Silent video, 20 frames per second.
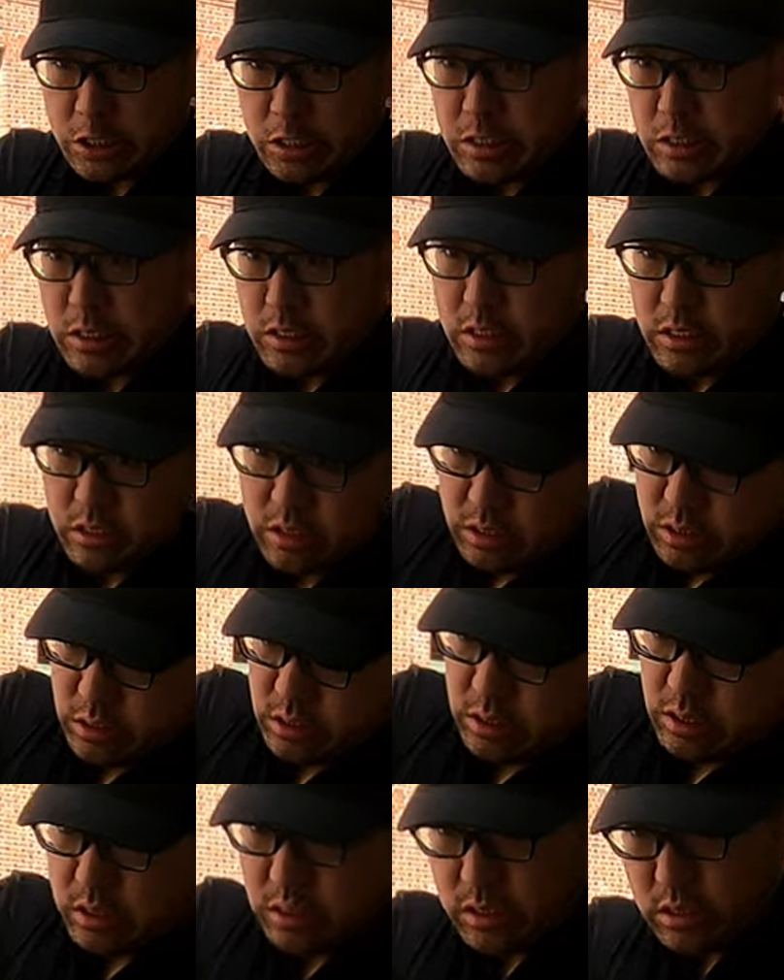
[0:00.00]

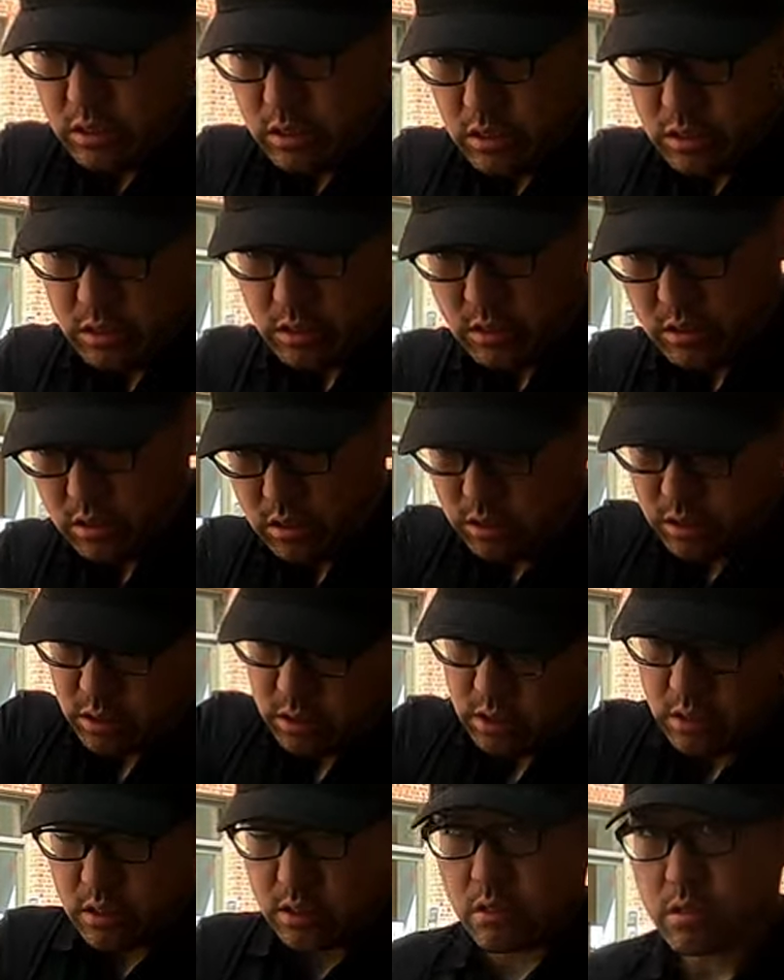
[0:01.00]
So
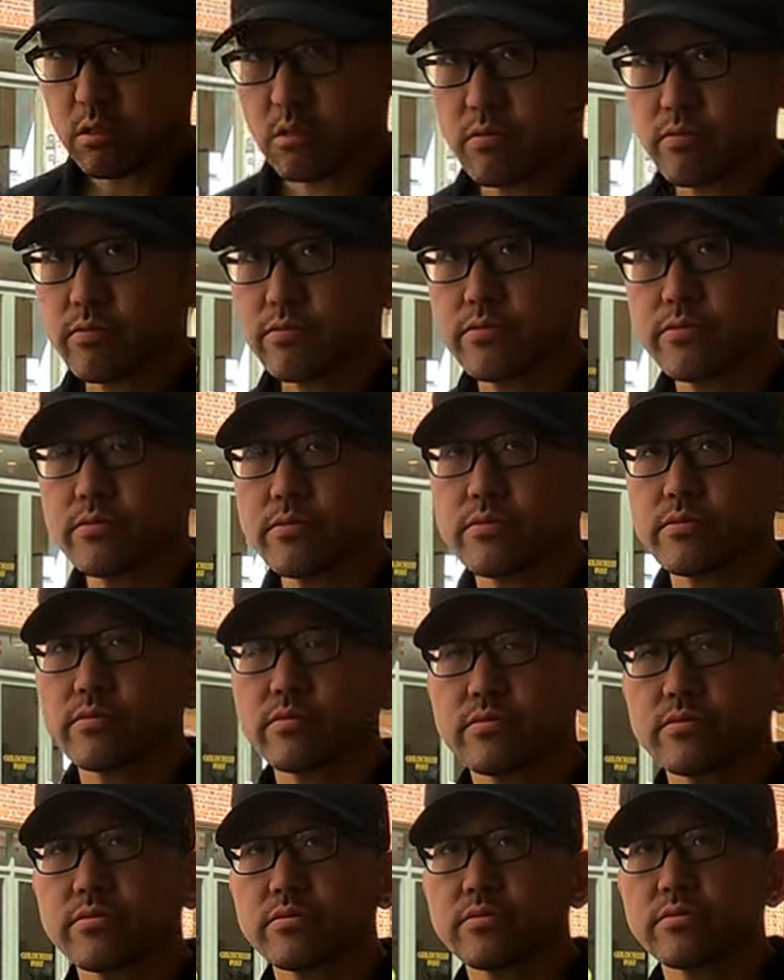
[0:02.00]
why do you think
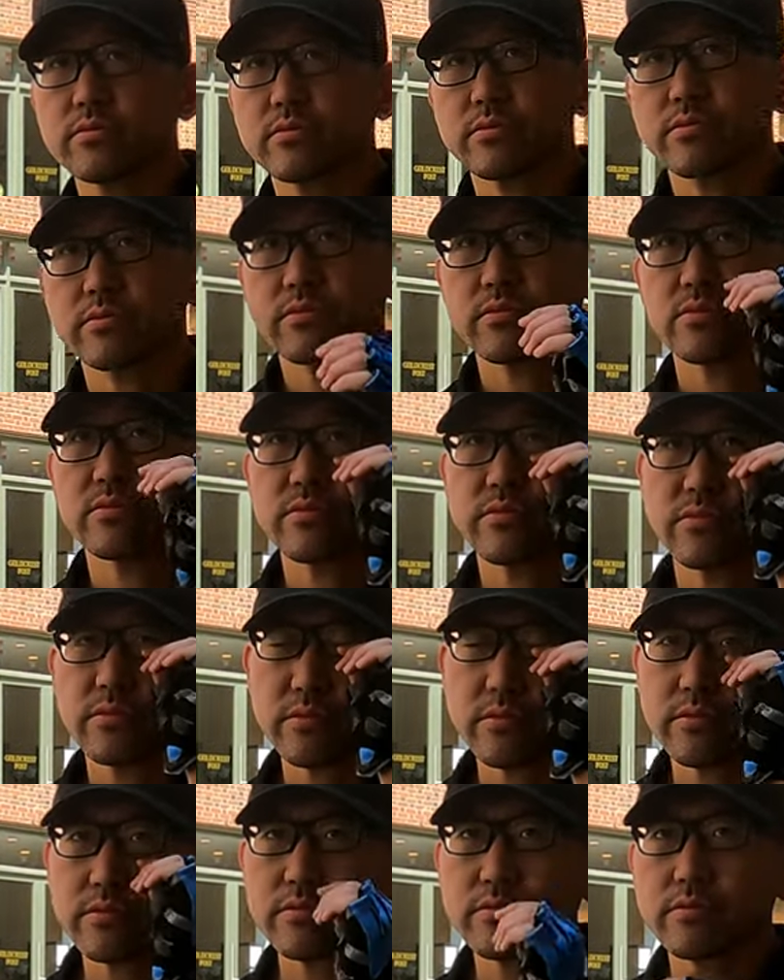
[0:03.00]
that the soft
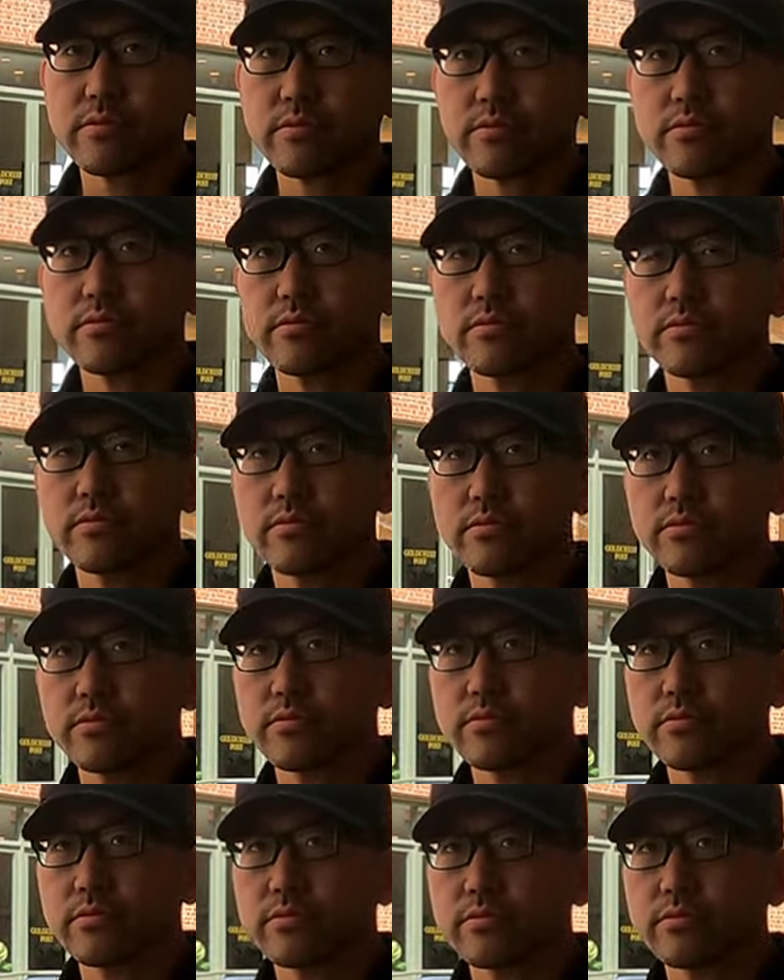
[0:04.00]
mode on recent
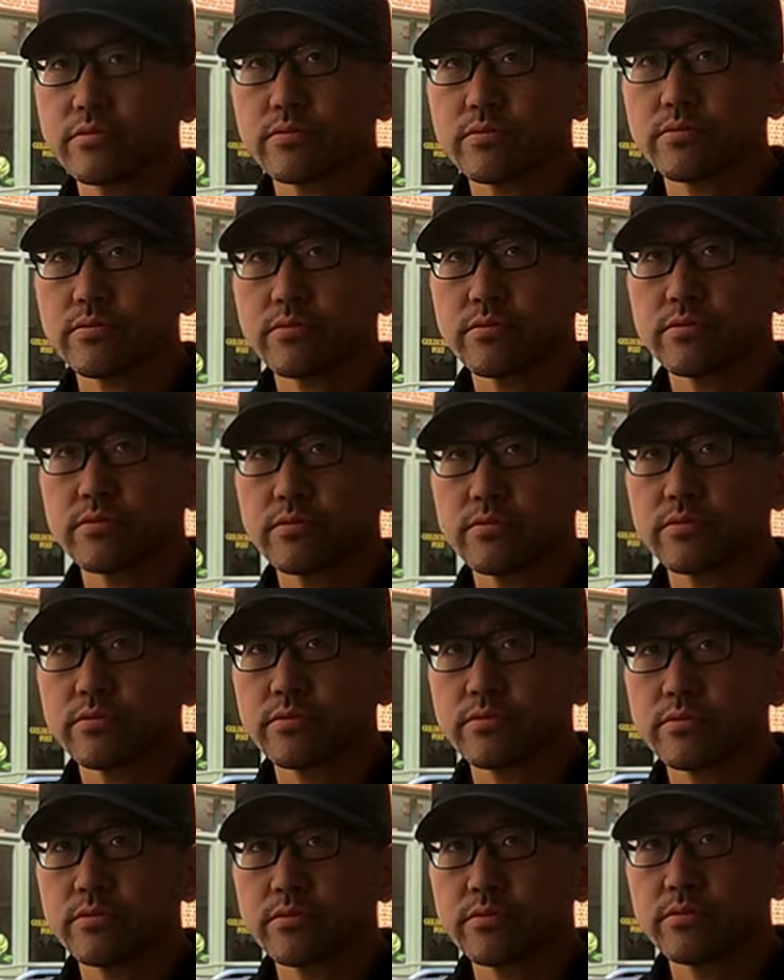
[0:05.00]
wheels
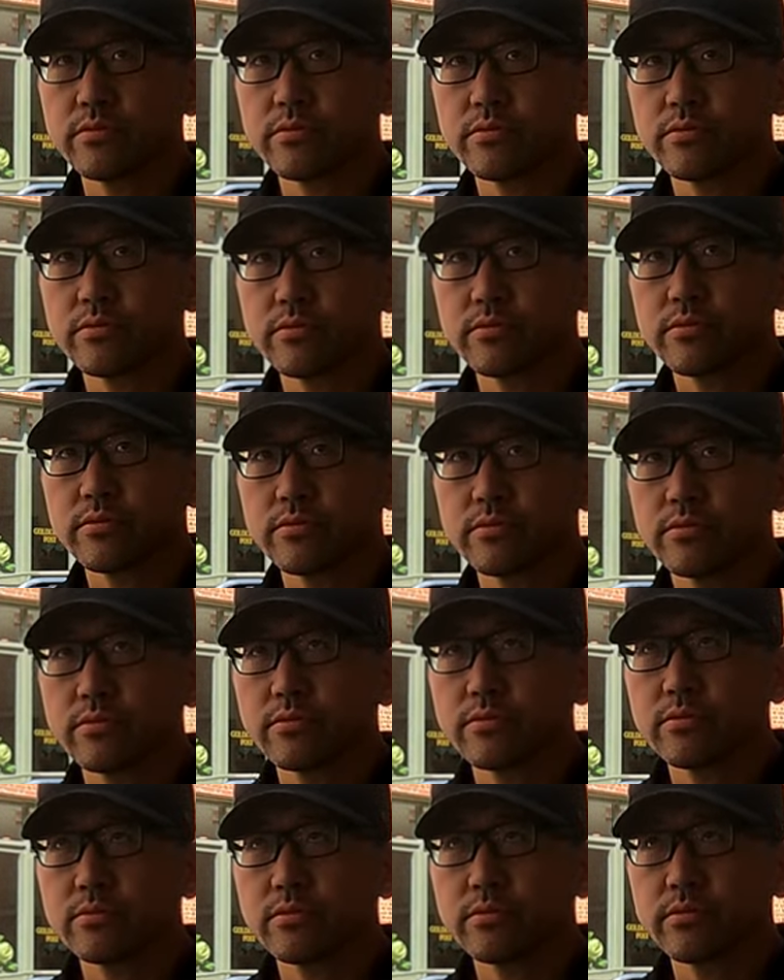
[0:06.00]
is stiffer
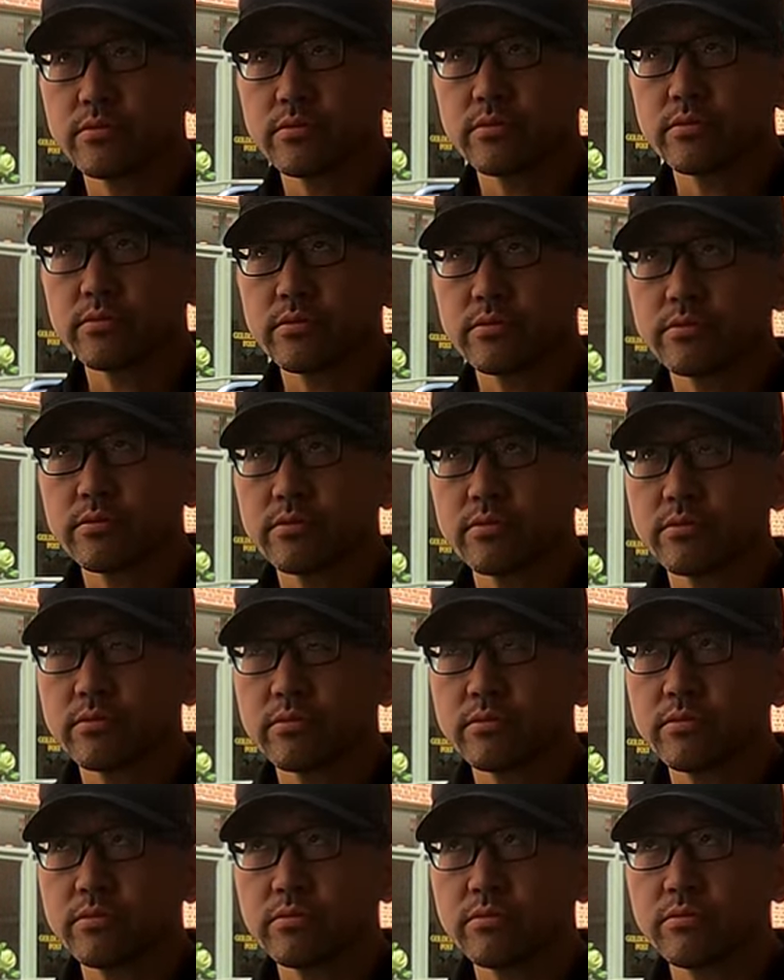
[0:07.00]
compared to?
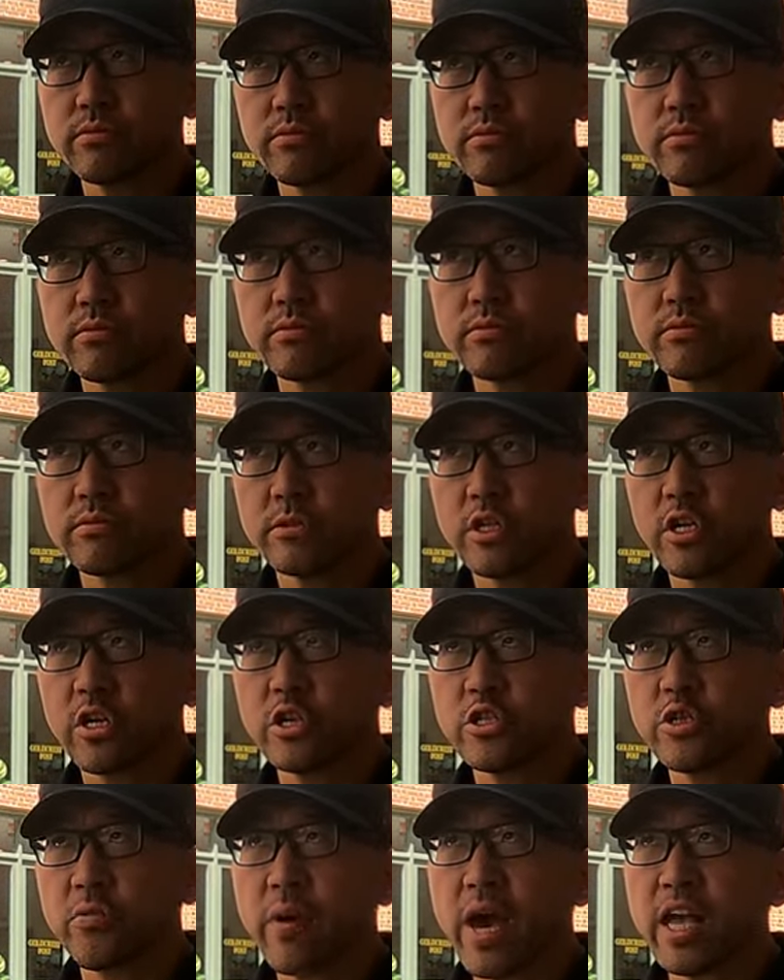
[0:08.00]

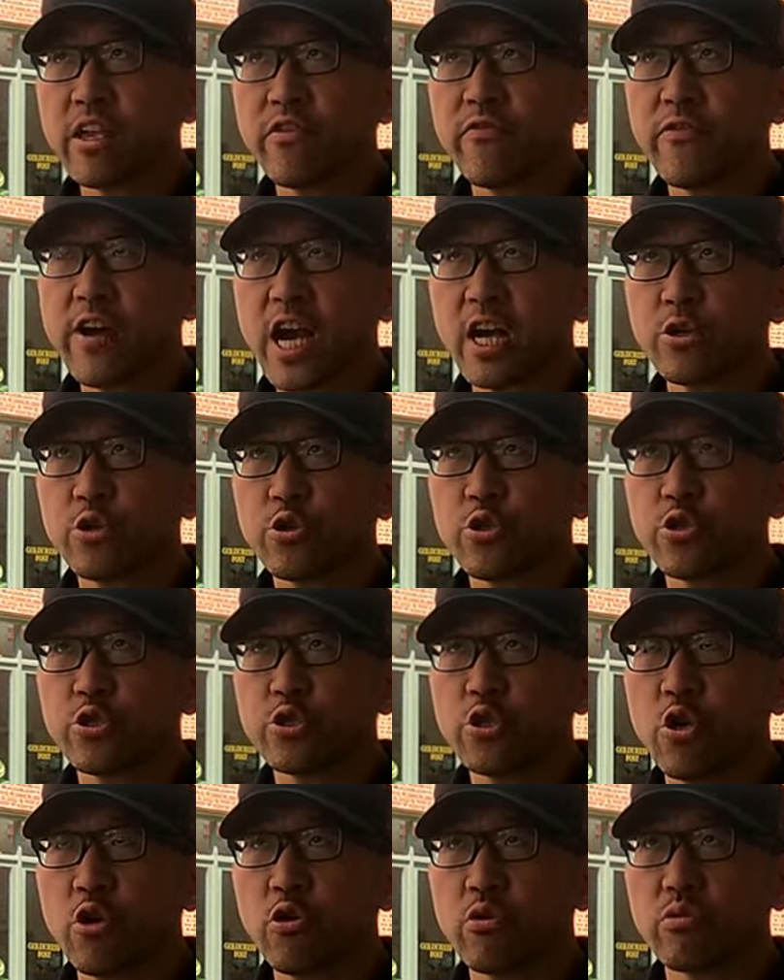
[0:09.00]
Because the manufacturers
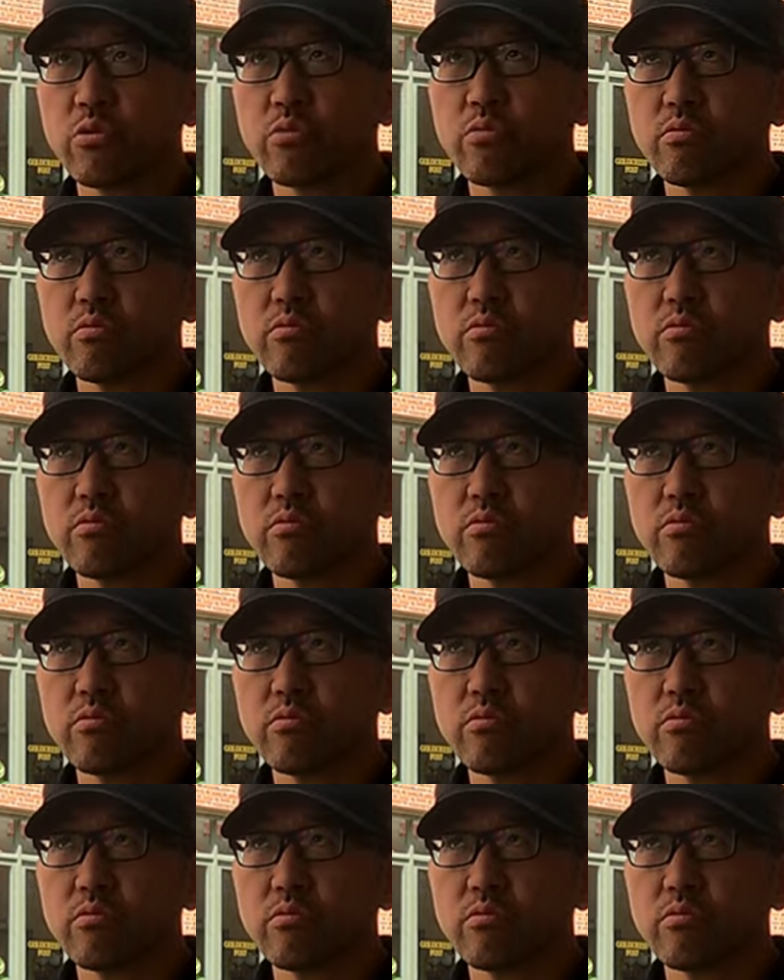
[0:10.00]
don't